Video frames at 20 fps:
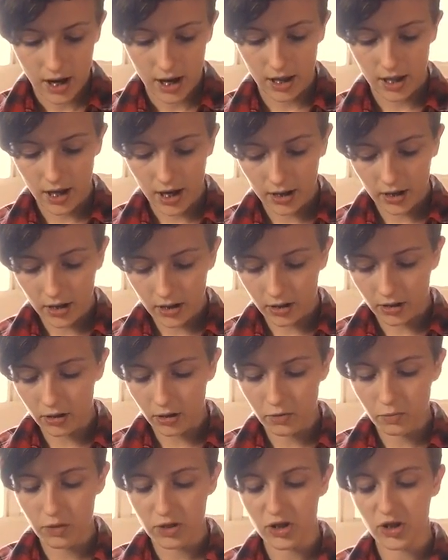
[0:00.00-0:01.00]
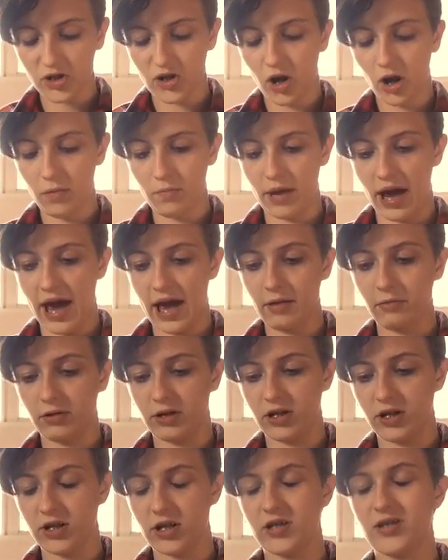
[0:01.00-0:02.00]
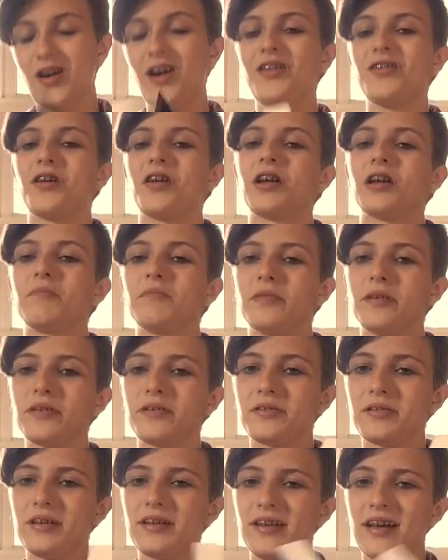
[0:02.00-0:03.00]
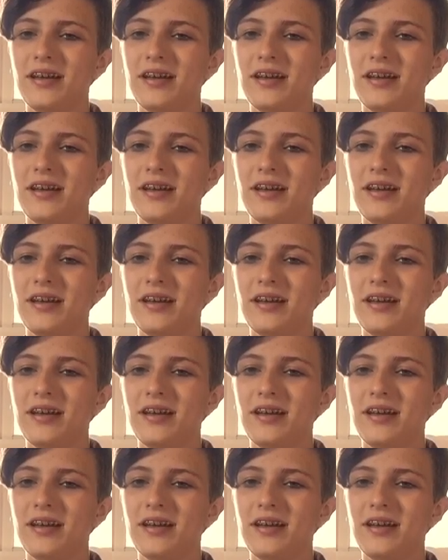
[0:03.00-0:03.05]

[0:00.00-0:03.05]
And then I got Good Wishes Gone Bad, which is a Star Darling books.